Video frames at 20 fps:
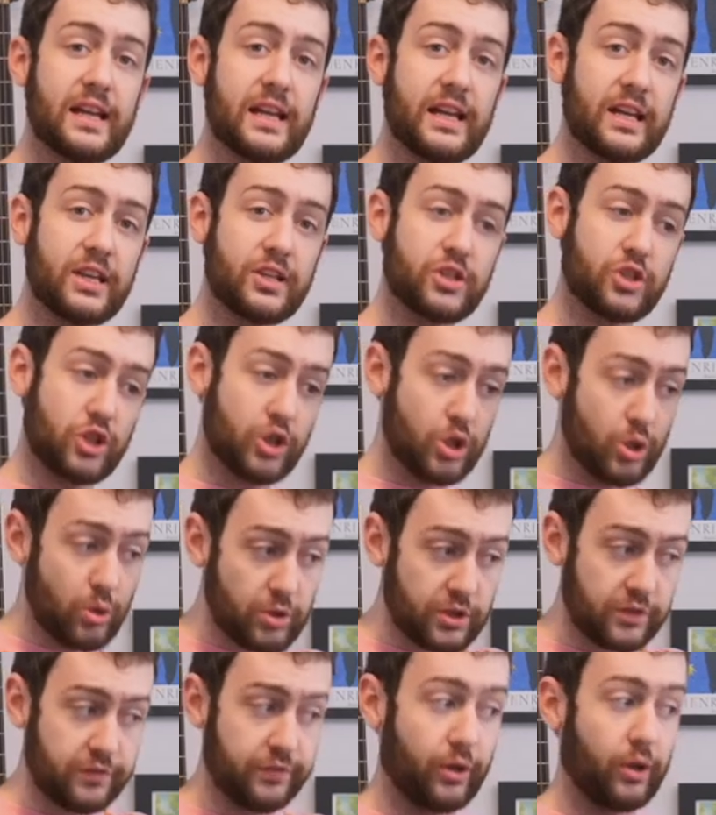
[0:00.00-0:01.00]
is
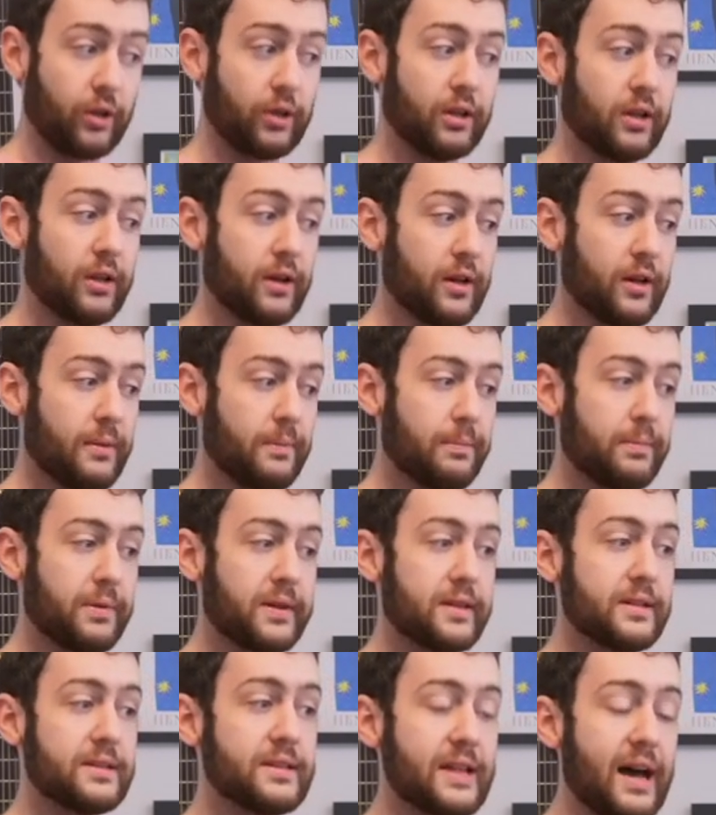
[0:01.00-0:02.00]
useful,
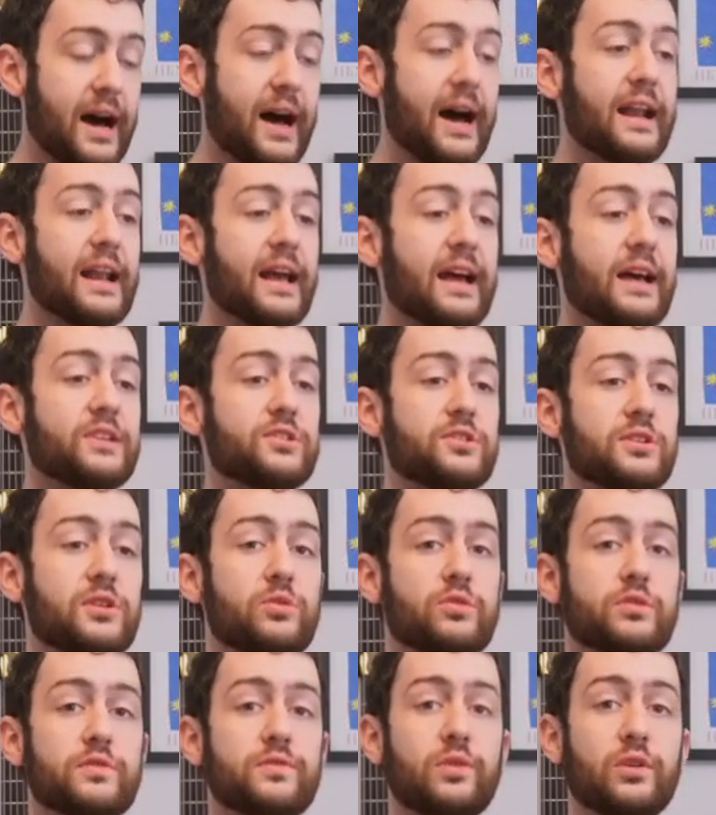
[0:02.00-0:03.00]
but not as
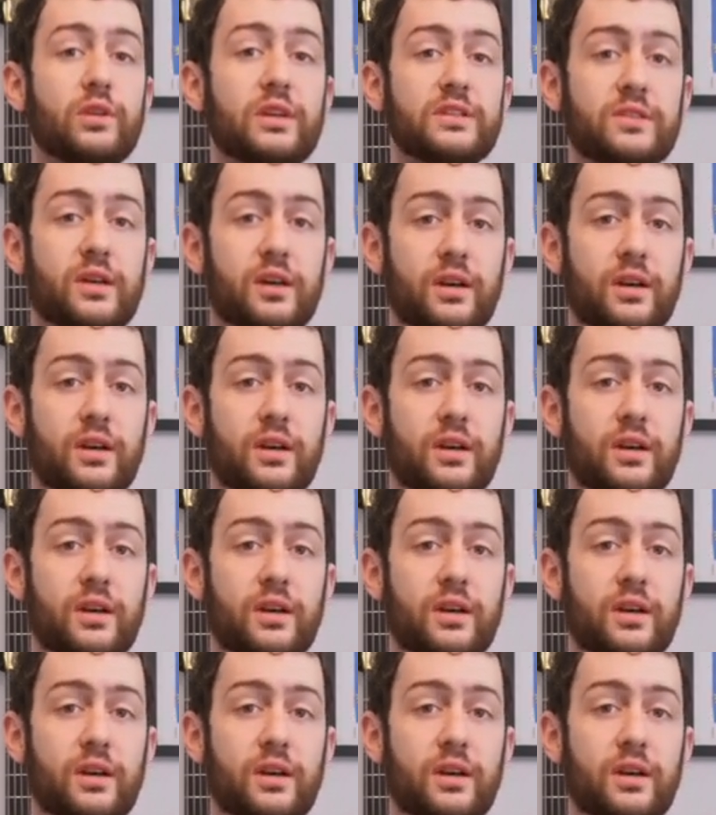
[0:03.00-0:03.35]
useful as